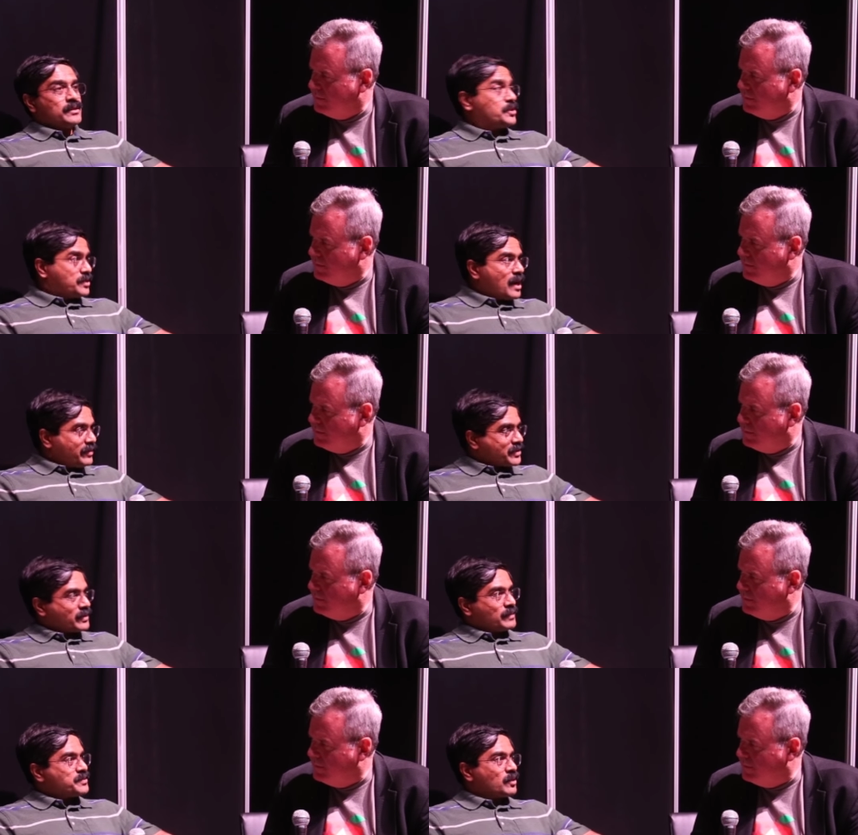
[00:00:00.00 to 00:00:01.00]
Speaker 1: to
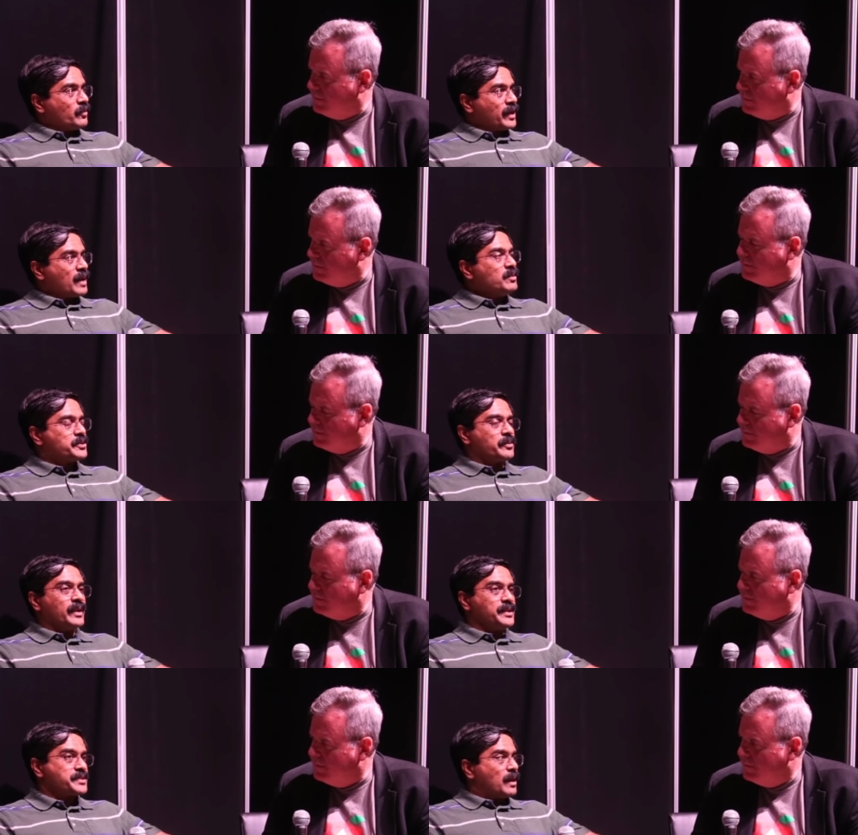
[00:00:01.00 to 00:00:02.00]
JavaScript. So we are able to
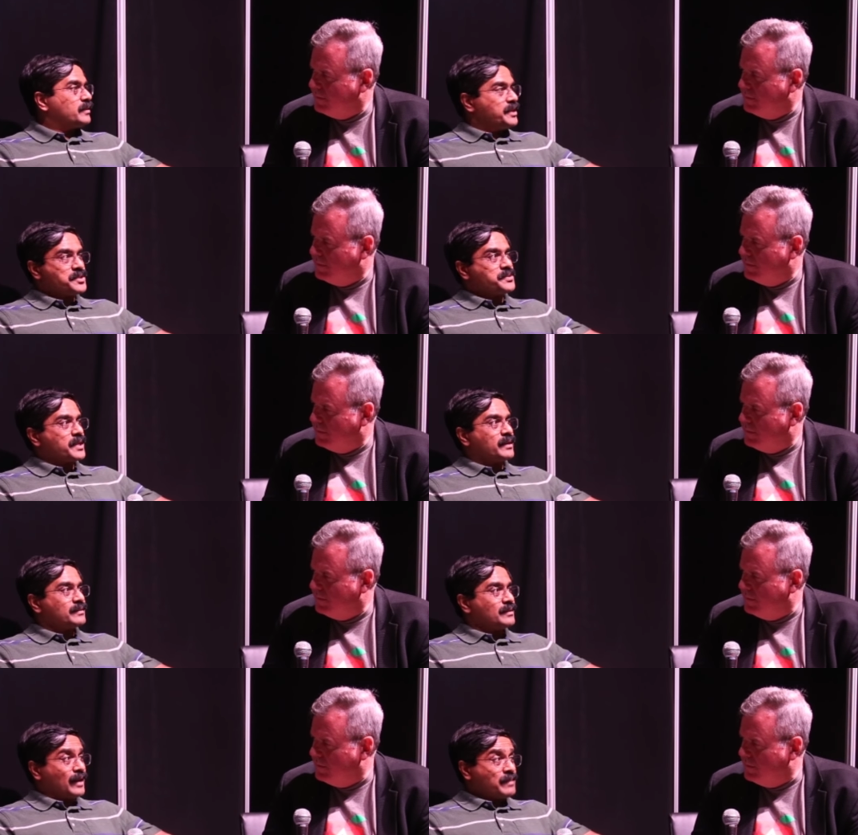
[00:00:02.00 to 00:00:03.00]
really solve these
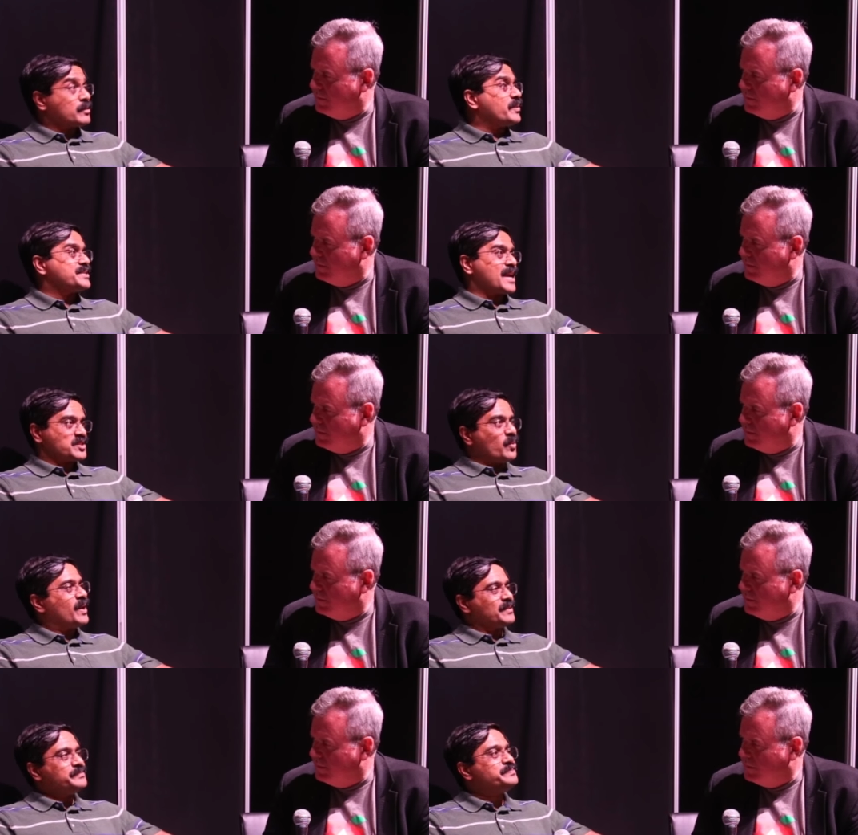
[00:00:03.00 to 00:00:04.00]
using libraries as
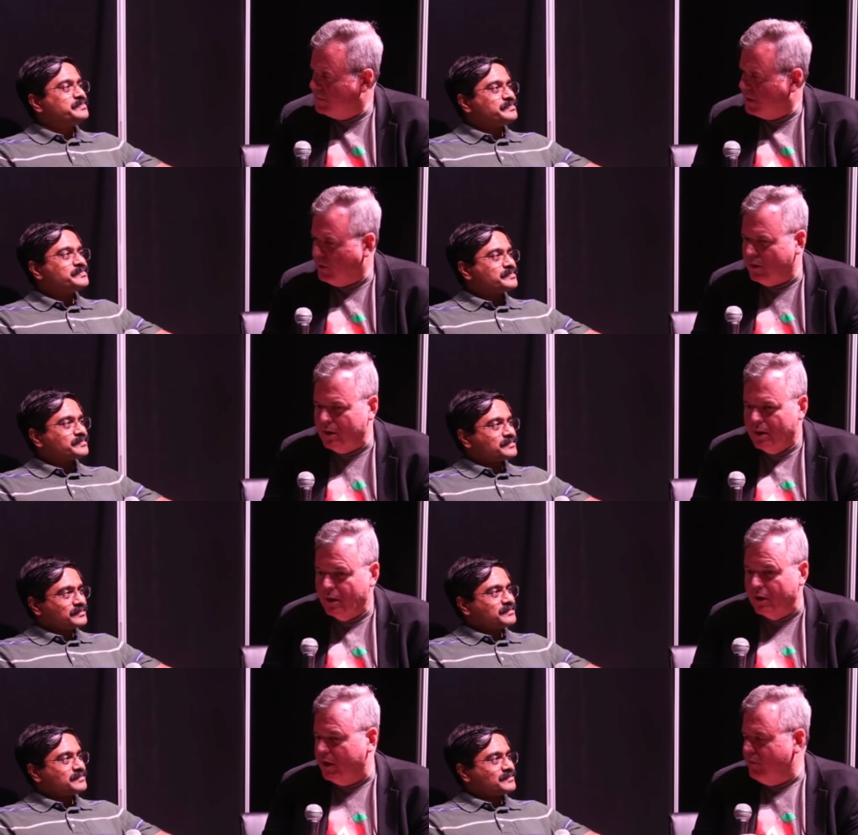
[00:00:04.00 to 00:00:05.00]
well. All right,
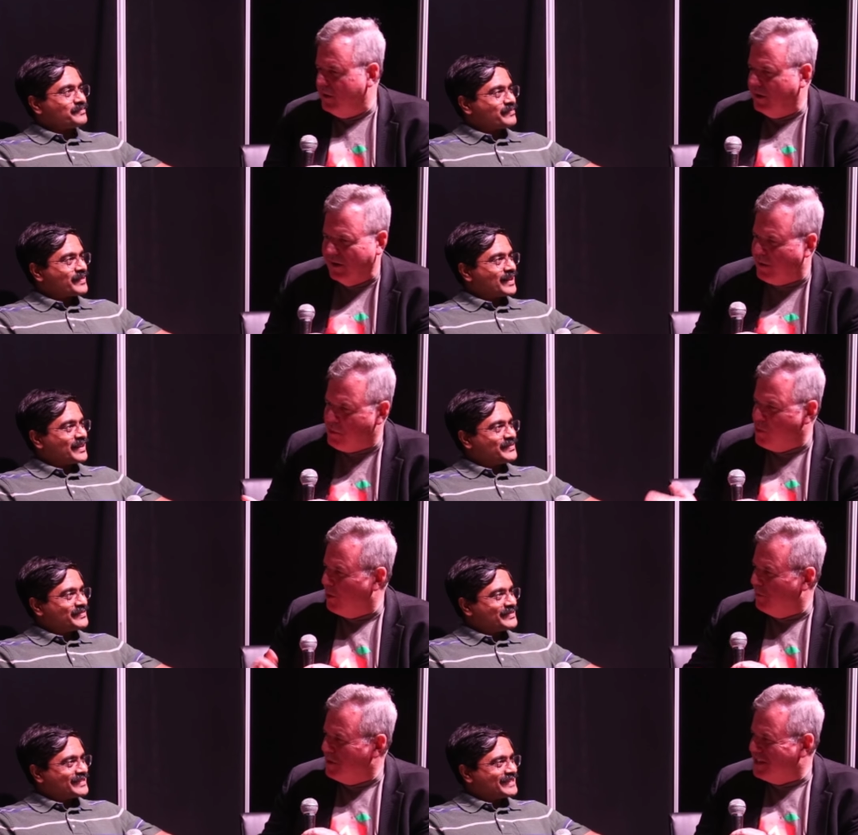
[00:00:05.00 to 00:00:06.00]
I'll give a couple
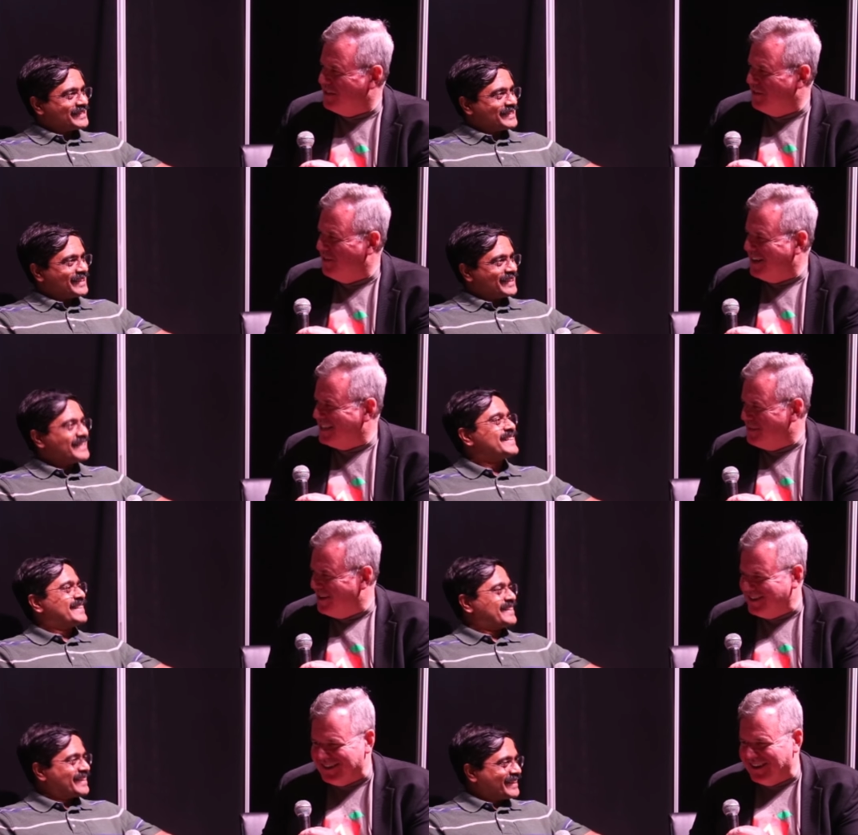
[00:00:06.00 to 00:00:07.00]
more pieces of advice
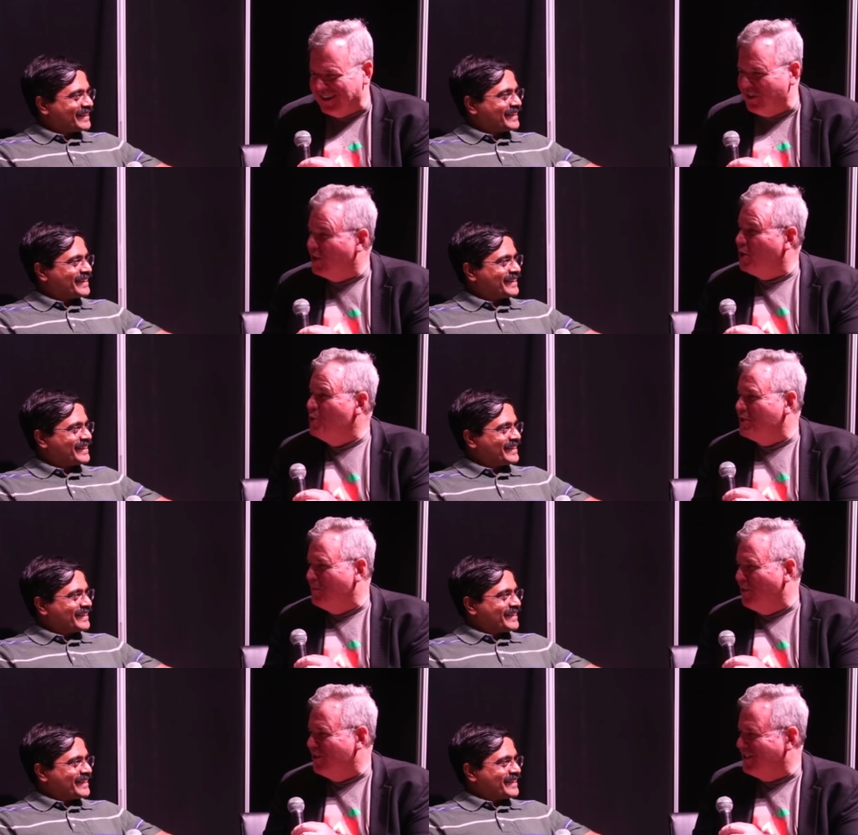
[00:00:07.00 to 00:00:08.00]
about uh, the cute
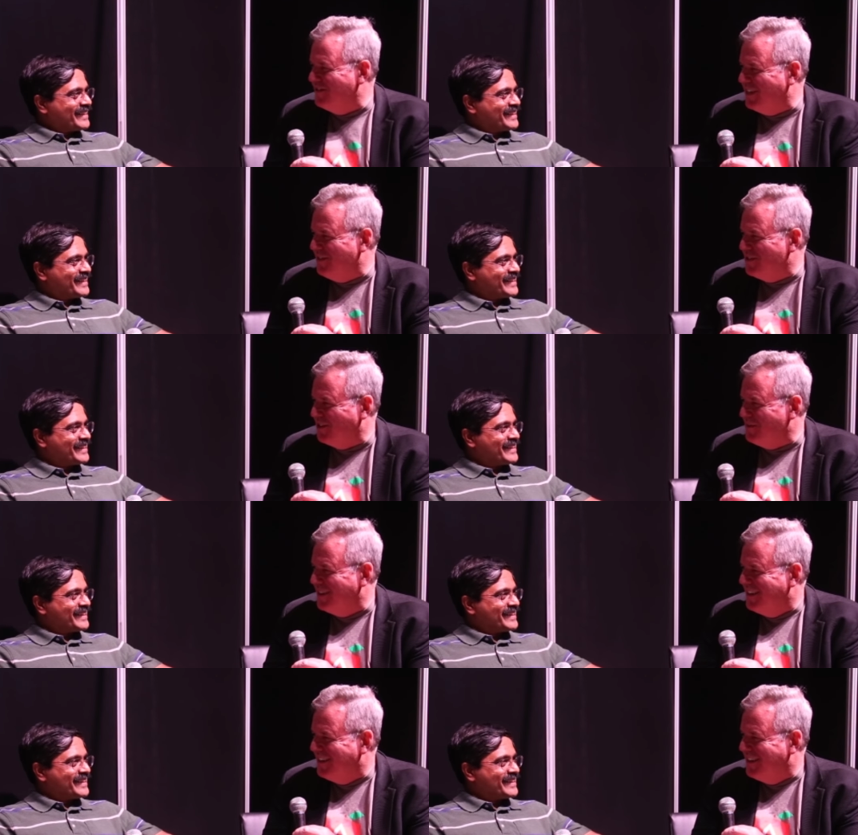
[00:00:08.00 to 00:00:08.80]
parts of JavaScript.